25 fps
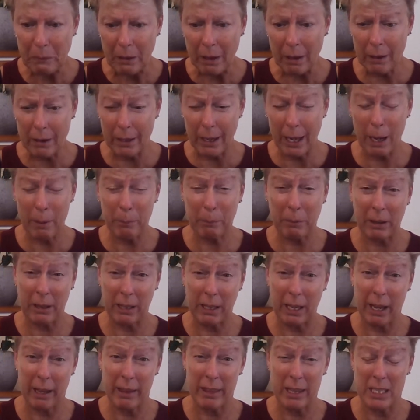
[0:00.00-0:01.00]
It happened
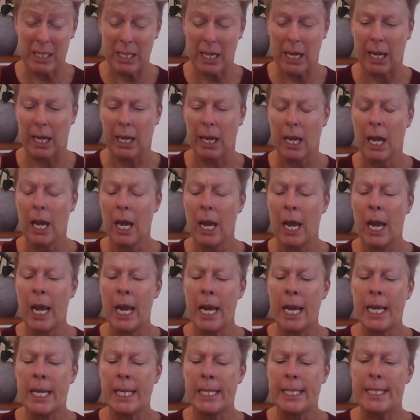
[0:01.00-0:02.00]
the other day.
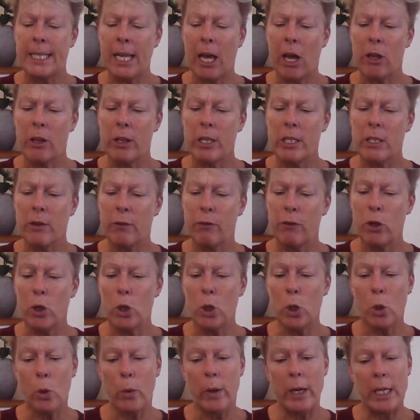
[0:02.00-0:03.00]
So there's a
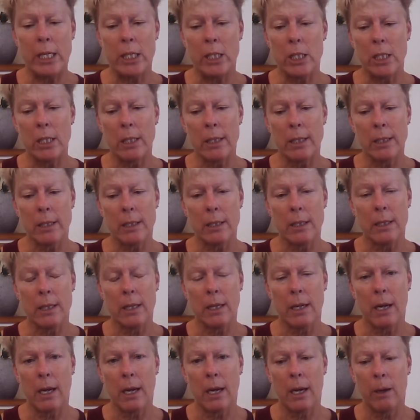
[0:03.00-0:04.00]
few questions
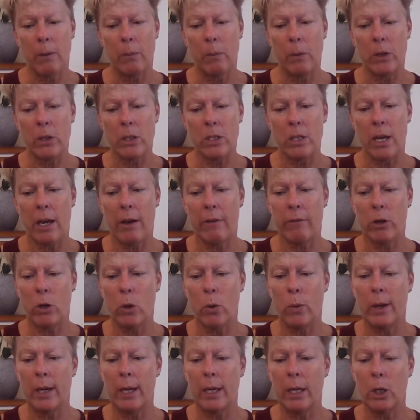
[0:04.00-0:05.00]
that I want to have a
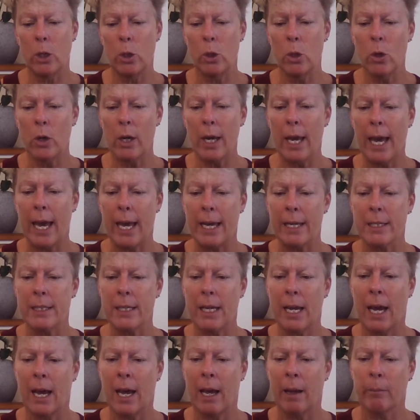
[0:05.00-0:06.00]
quick look at.
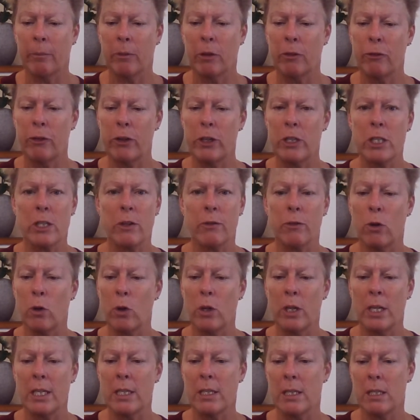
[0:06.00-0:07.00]
The first of
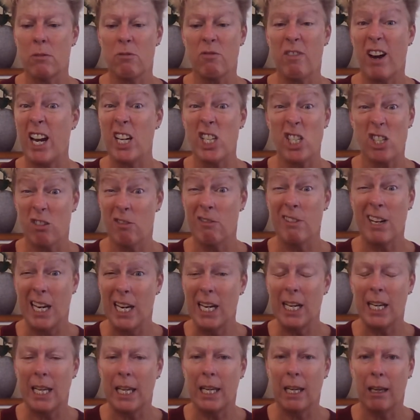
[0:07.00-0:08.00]
all, is Russia
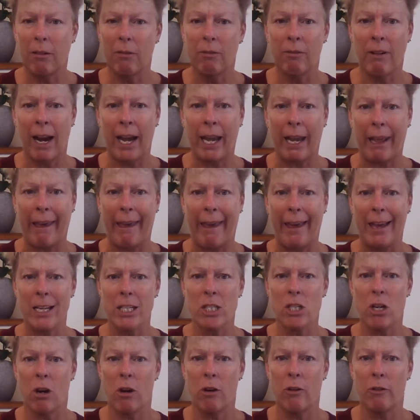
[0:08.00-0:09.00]
really running
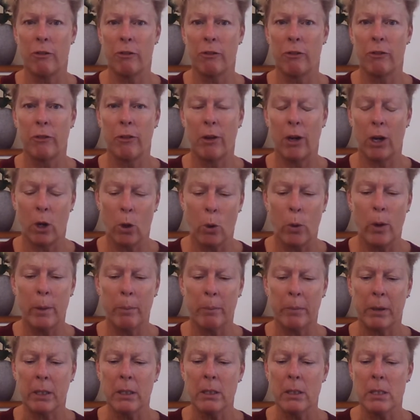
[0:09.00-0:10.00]
out of
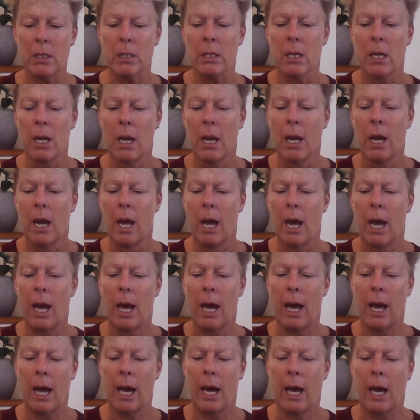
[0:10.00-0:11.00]
equipment?
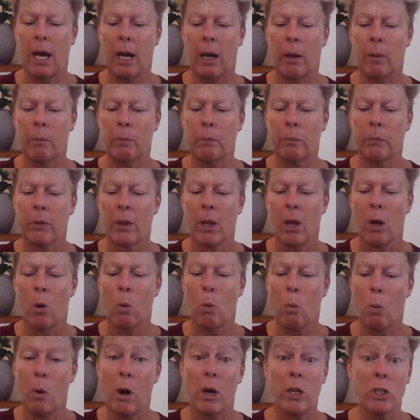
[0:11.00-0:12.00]

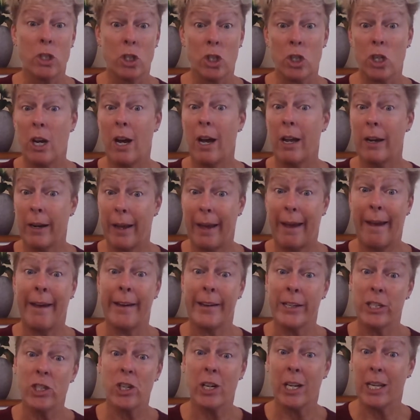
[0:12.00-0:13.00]
Was China
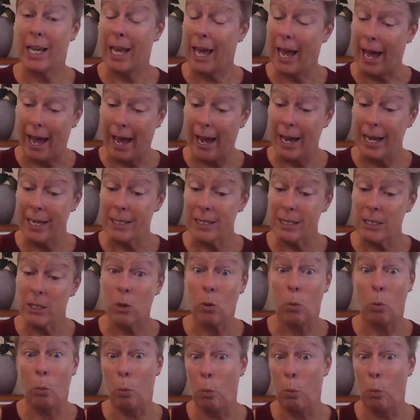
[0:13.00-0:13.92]
actually asked?